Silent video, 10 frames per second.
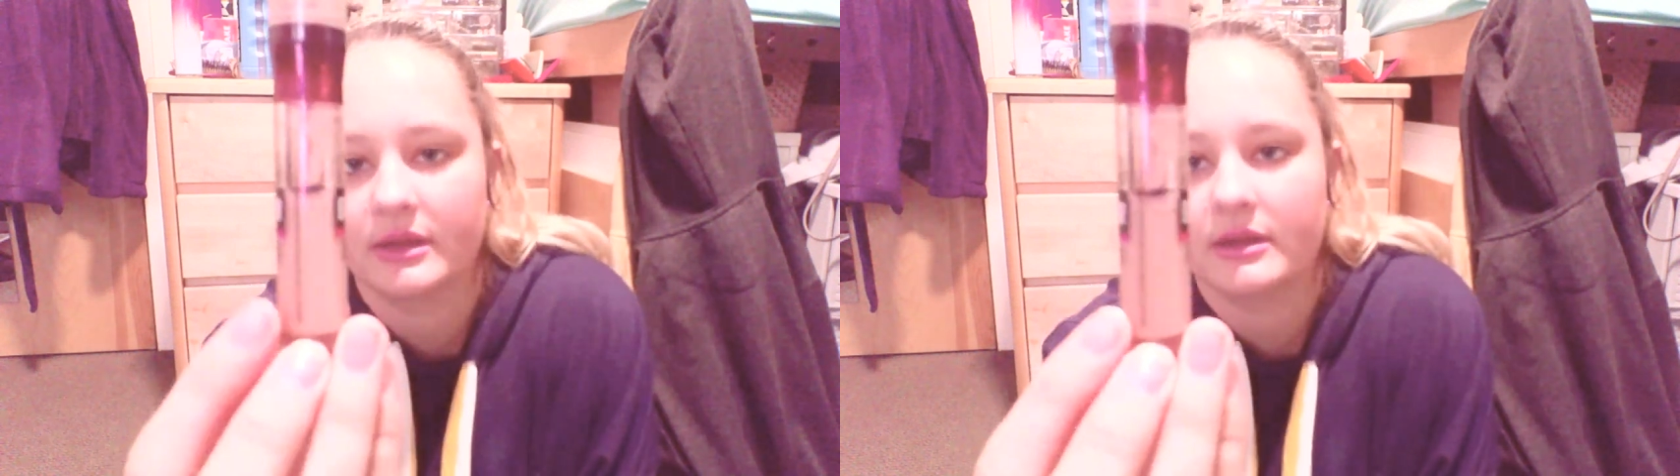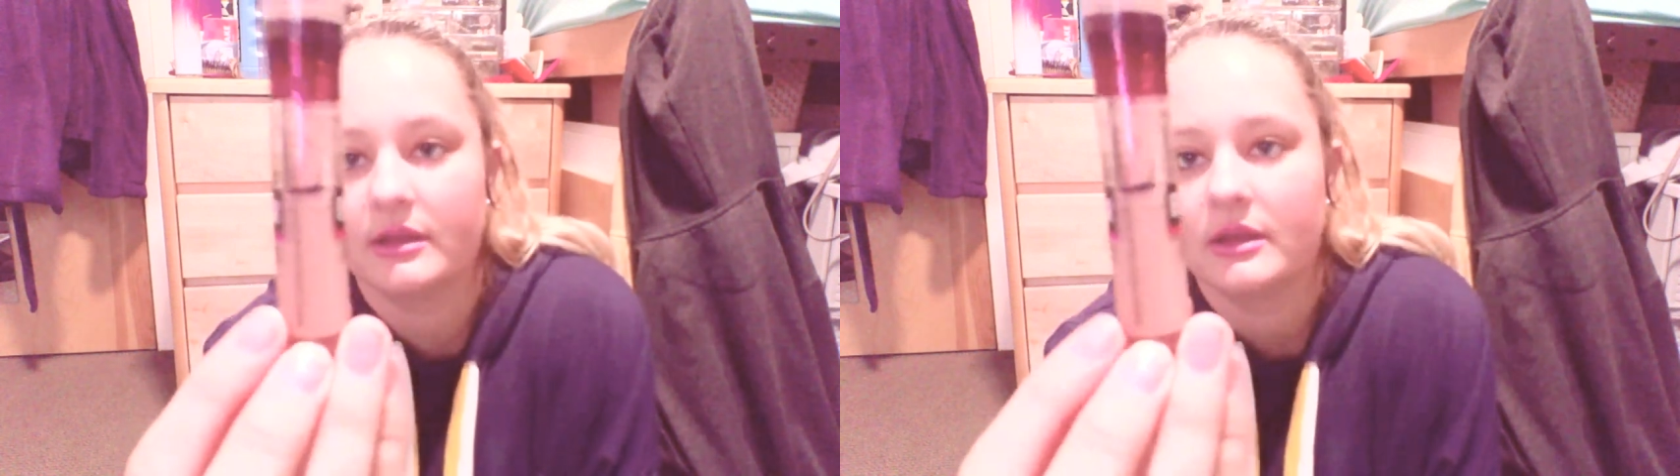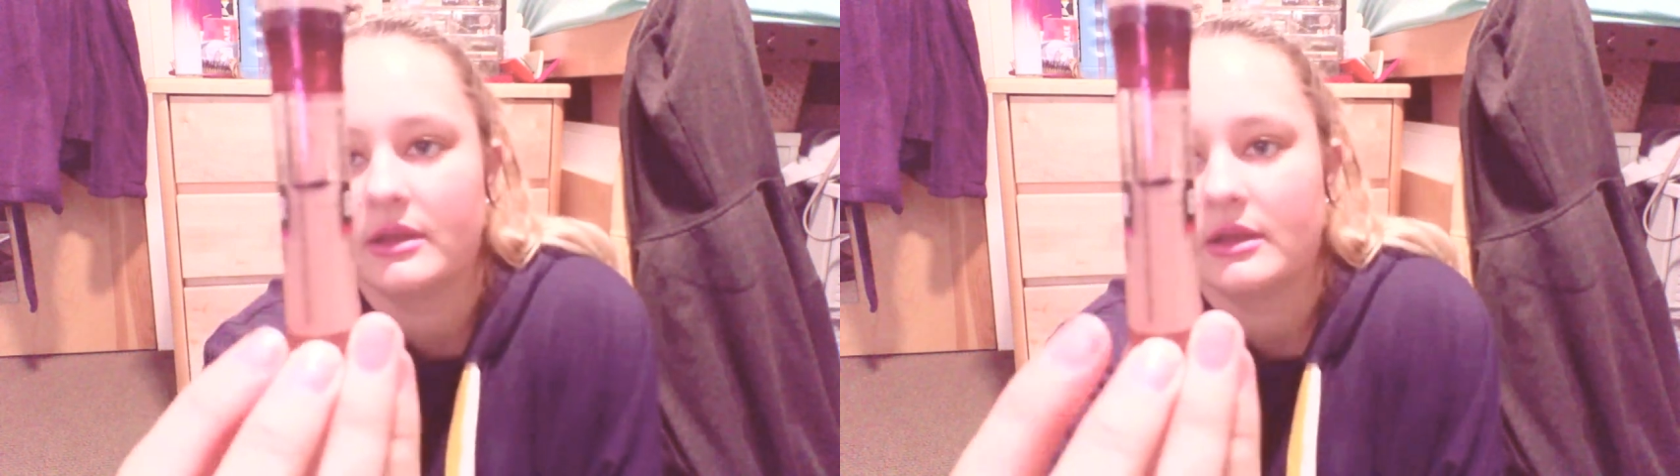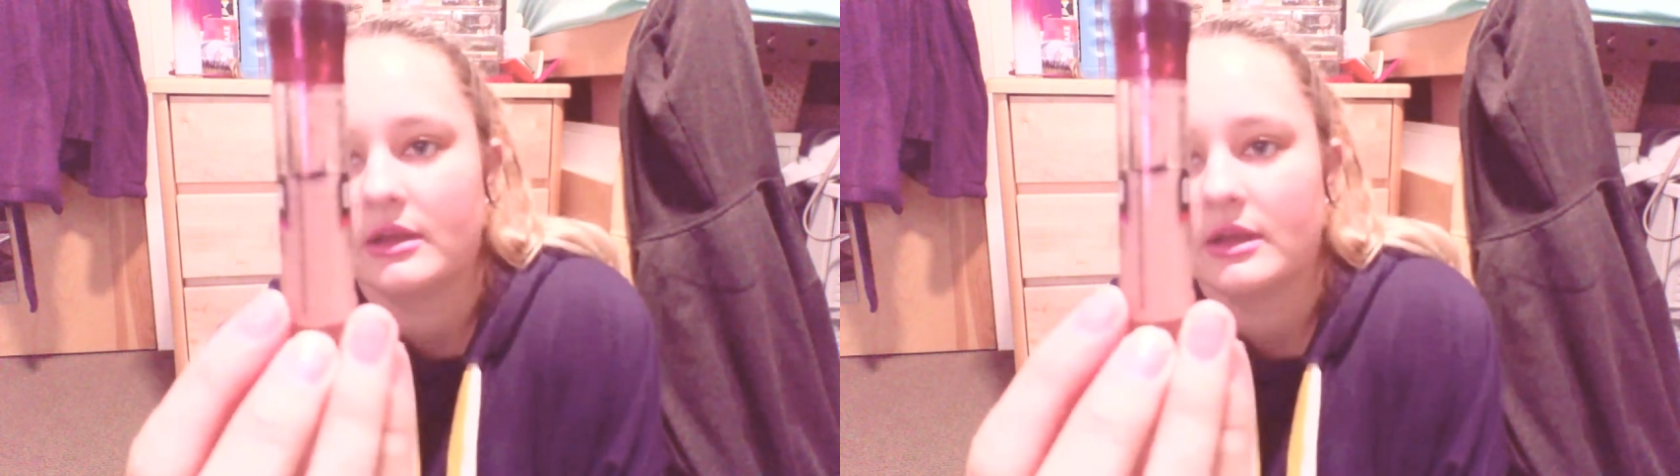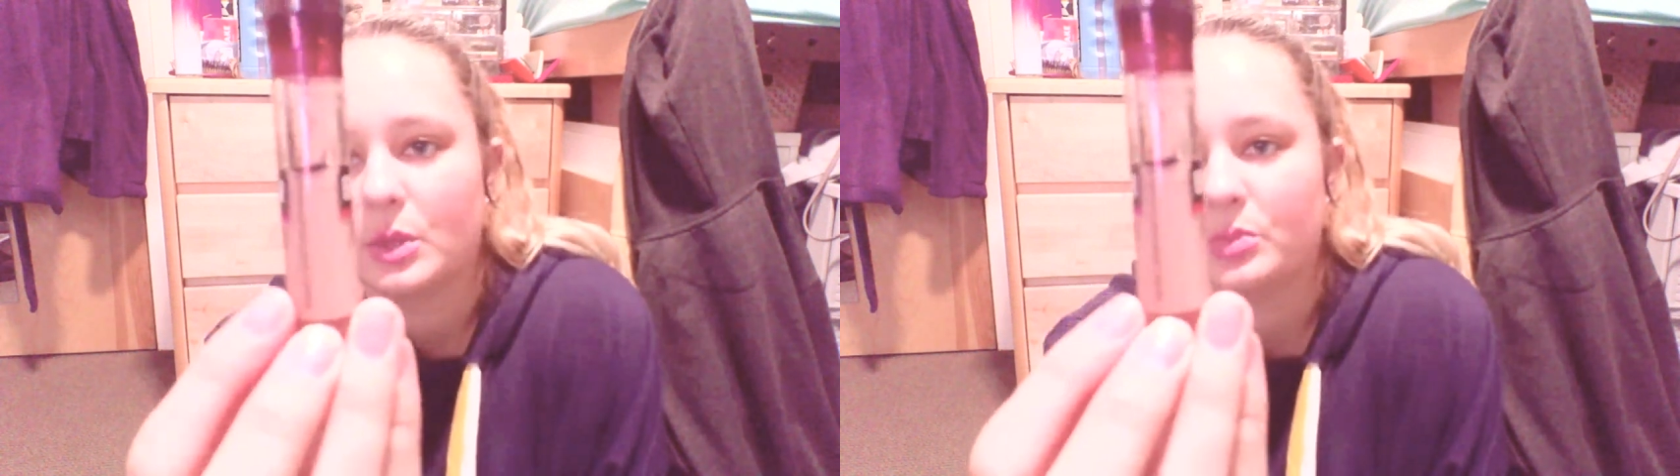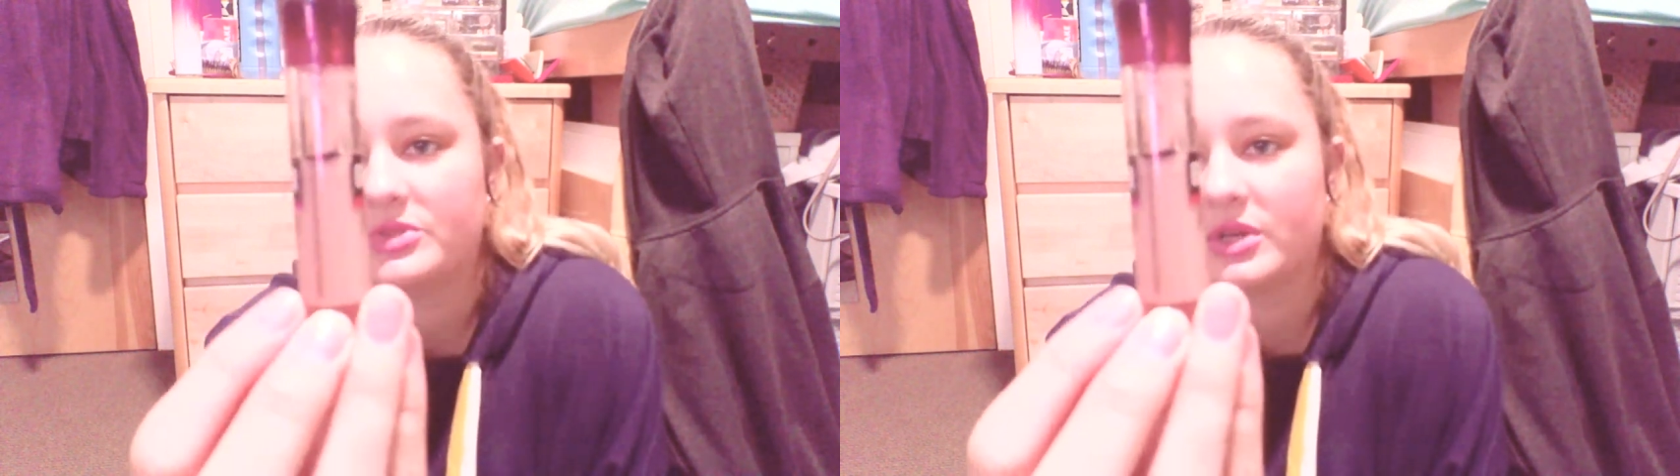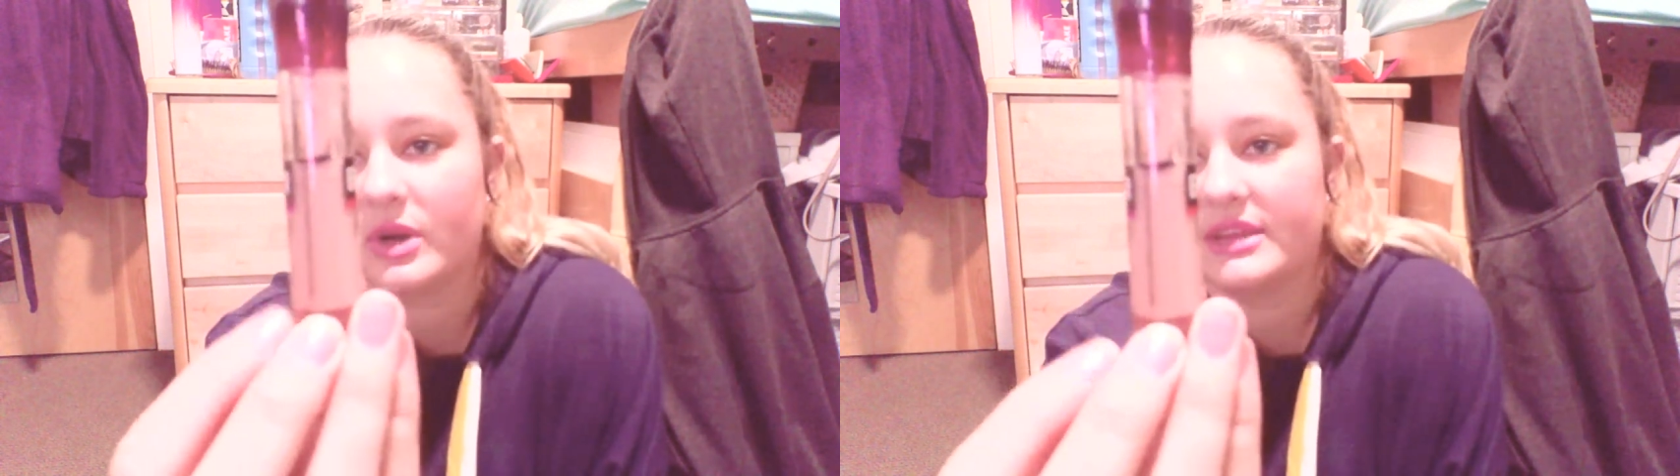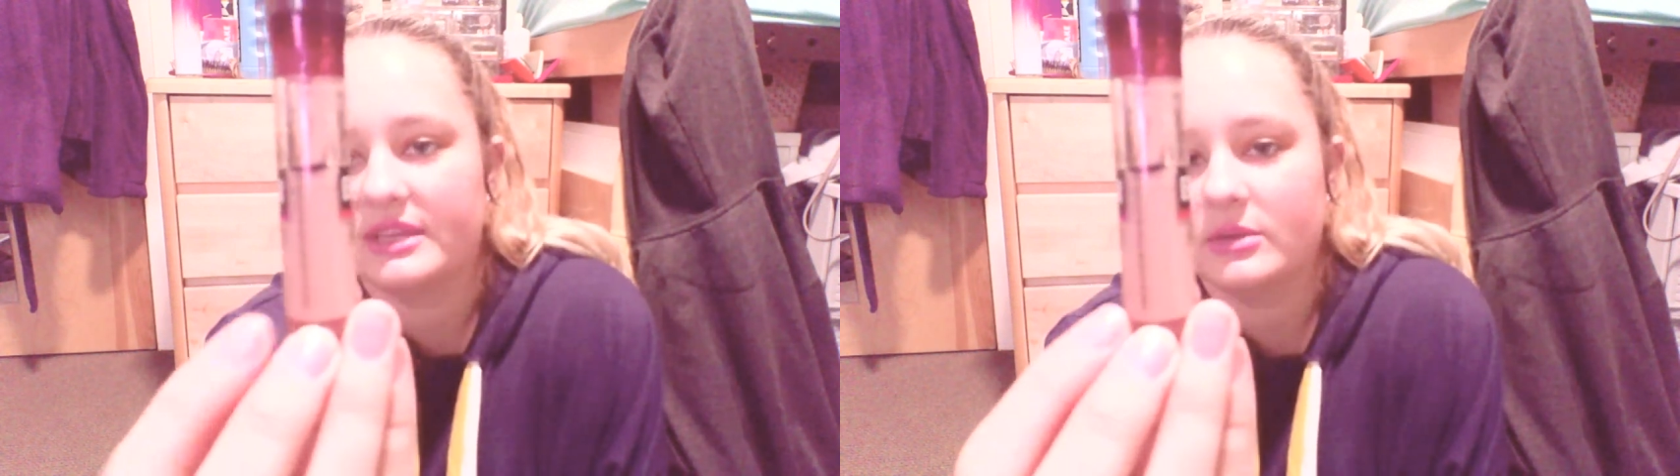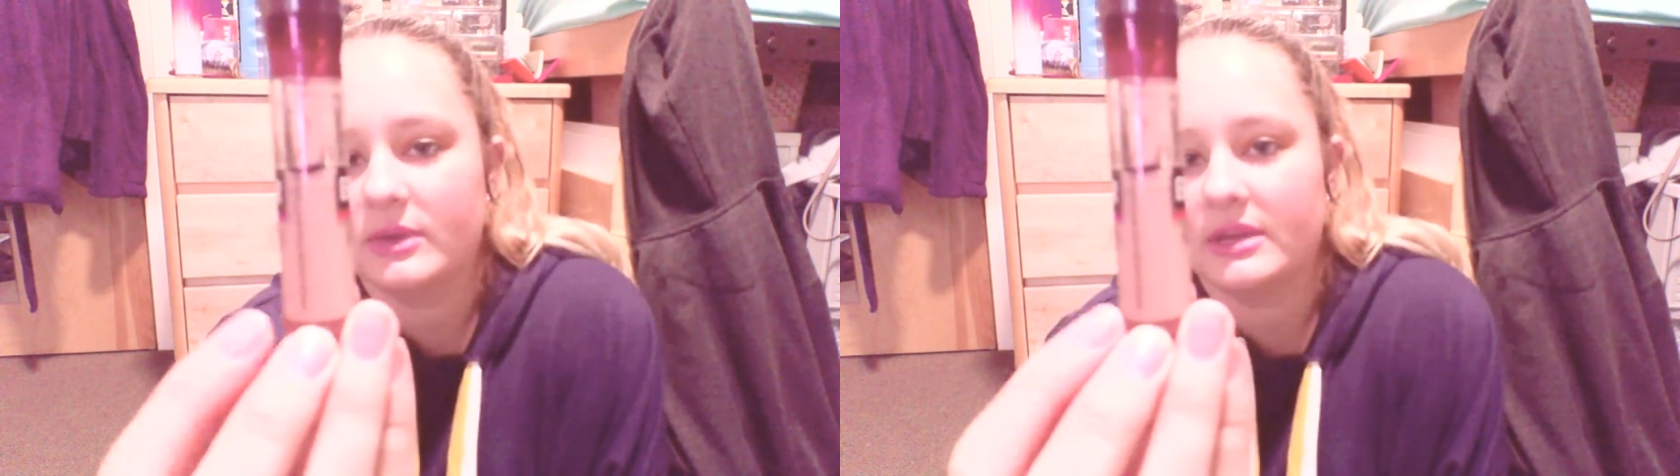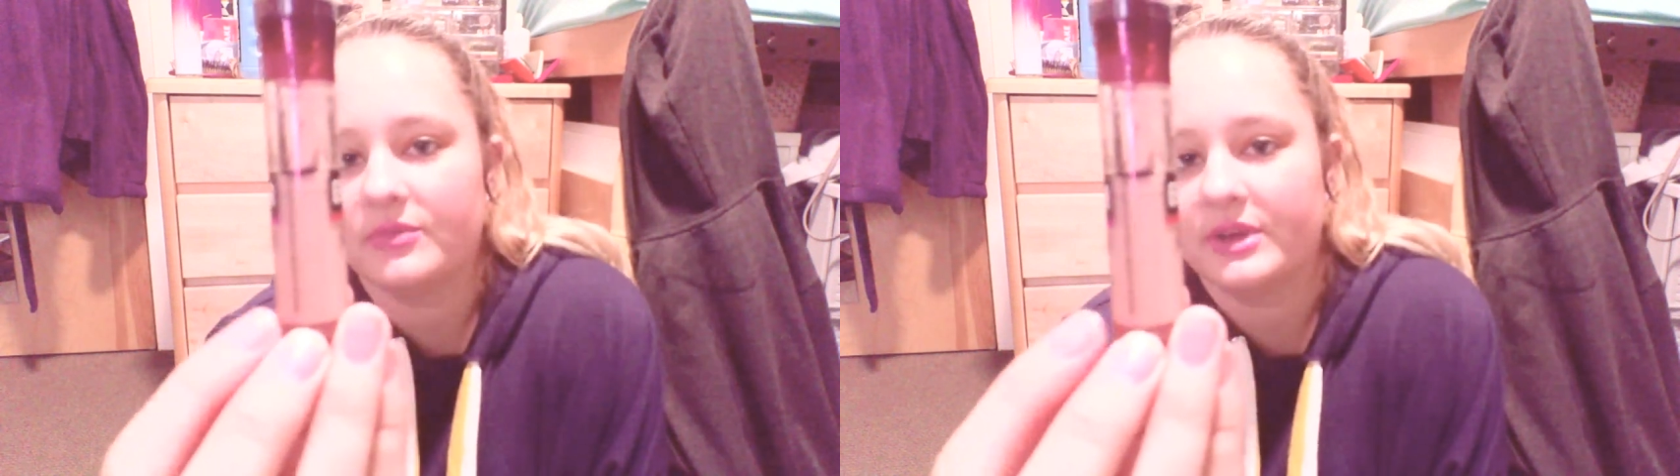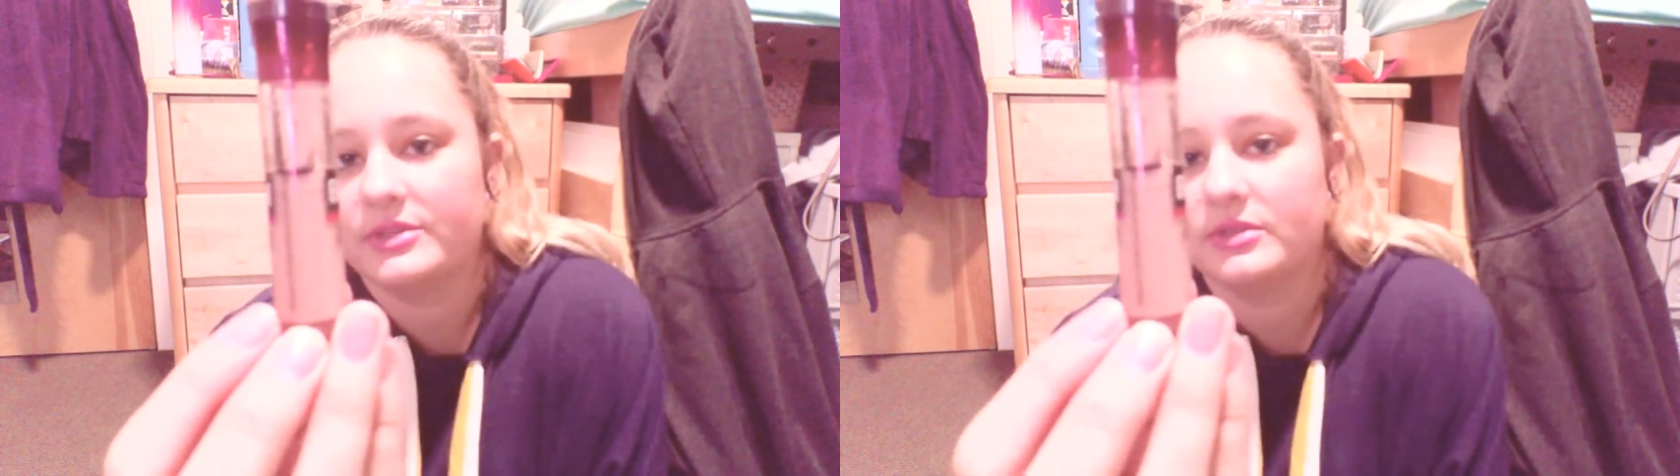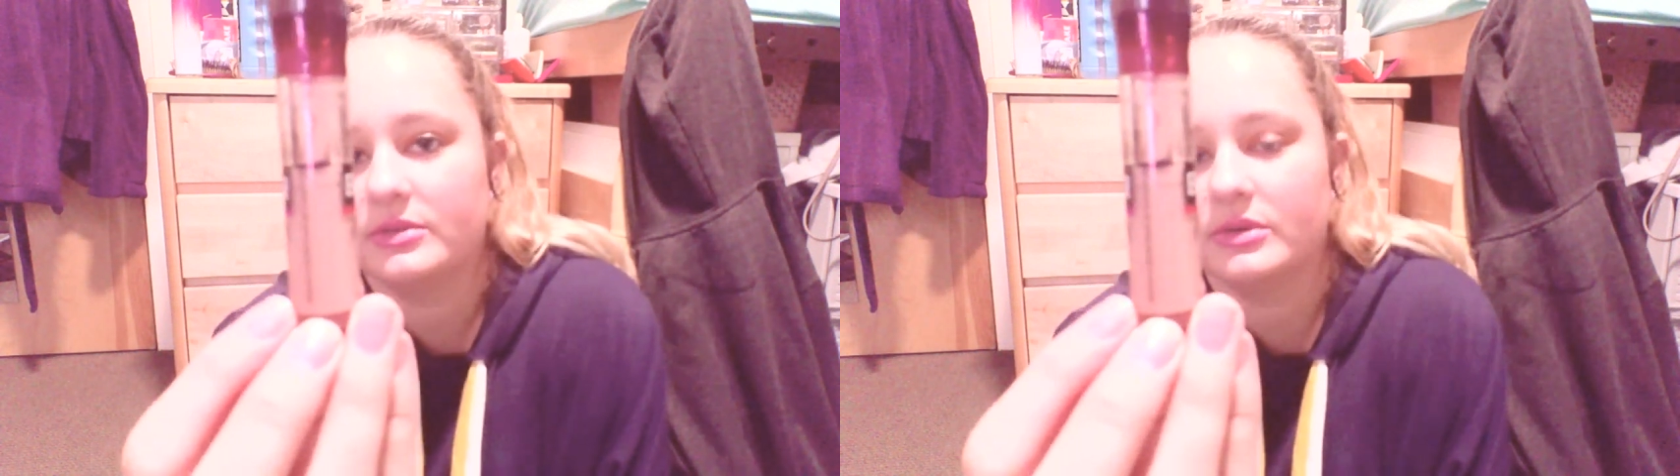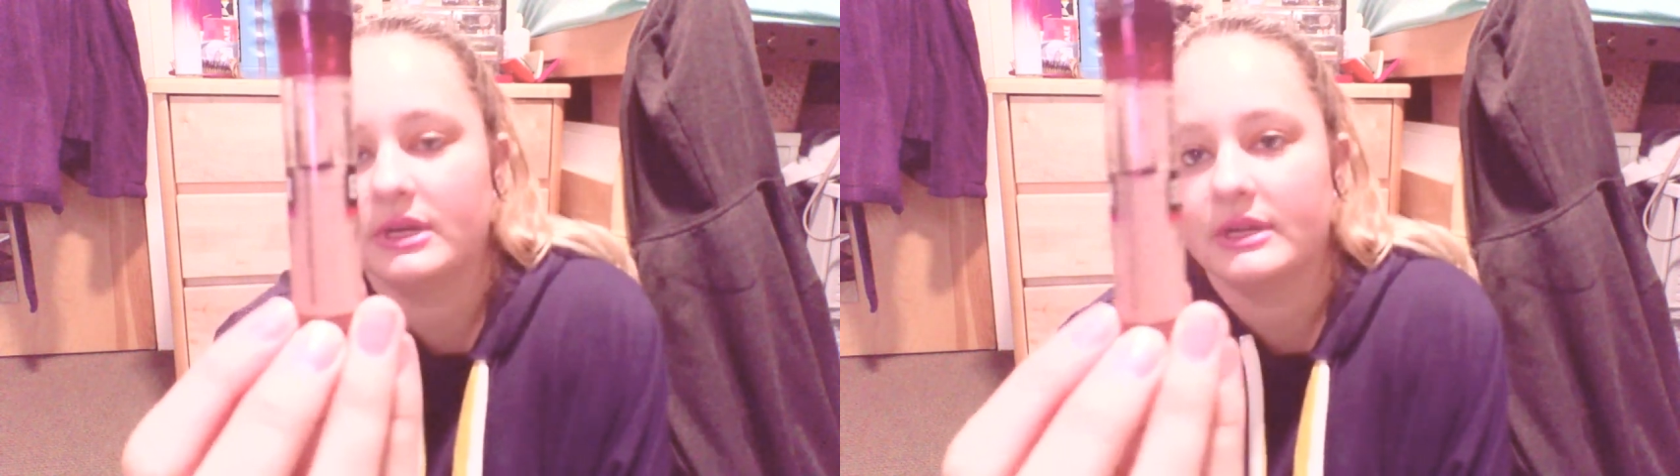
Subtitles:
on it. So I think if I do